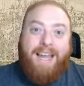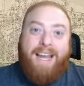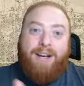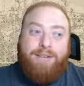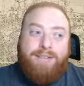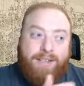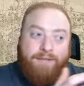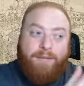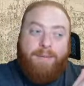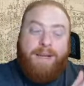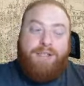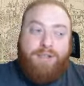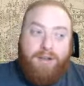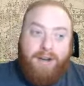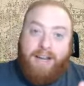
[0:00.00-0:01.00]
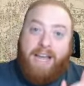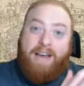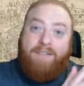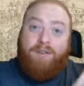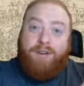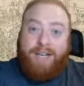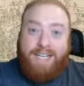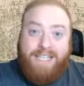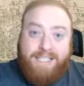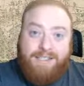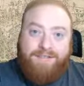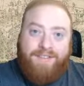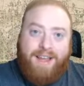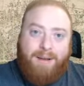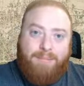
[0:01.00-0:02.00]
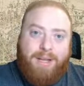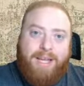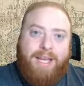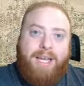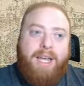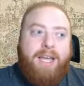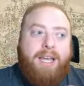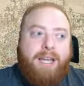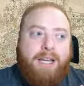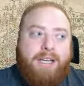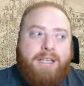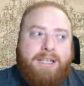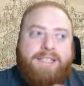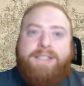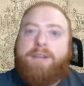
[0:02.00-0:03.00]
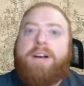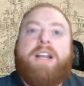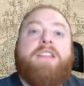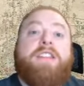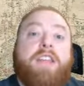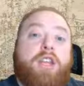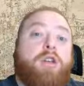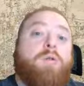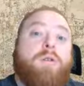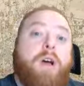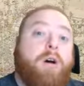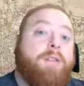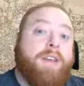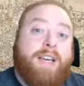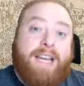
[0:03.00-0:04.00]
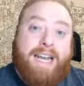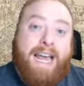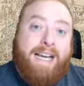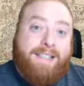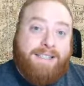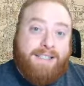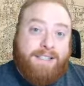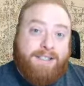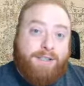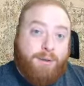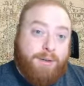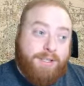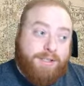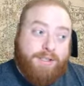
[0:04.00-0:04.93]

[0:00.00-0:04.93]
Here's the information I have on his family is there anything you know that connects into it?